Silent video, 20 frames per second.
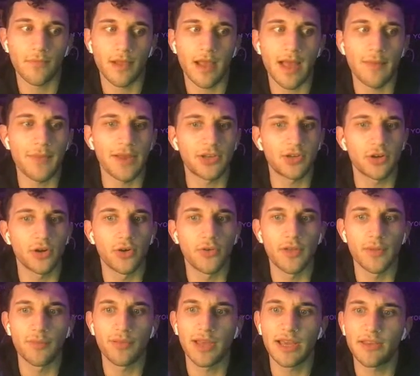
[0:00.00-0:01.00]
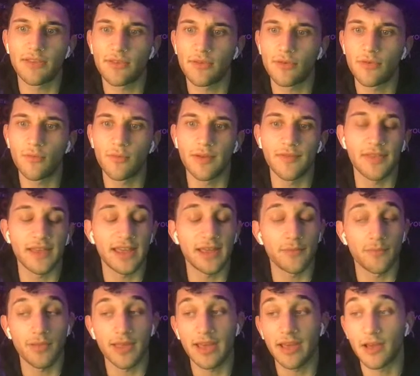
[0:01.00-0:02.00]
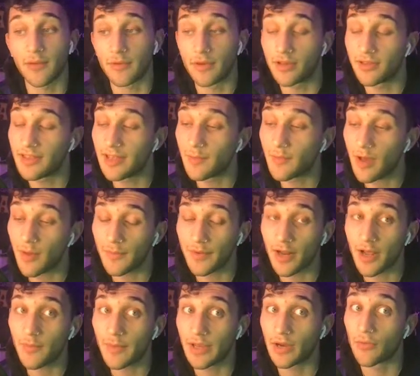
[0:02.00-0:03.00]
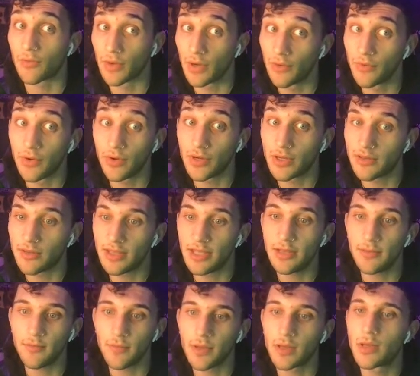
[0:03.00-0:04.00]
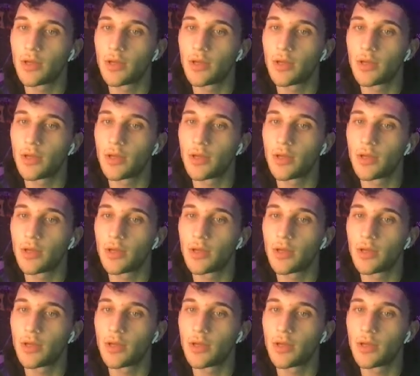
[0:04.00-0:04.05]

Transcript: not sure who they play soon, but if they can play a good team coming up, like a real, real good team,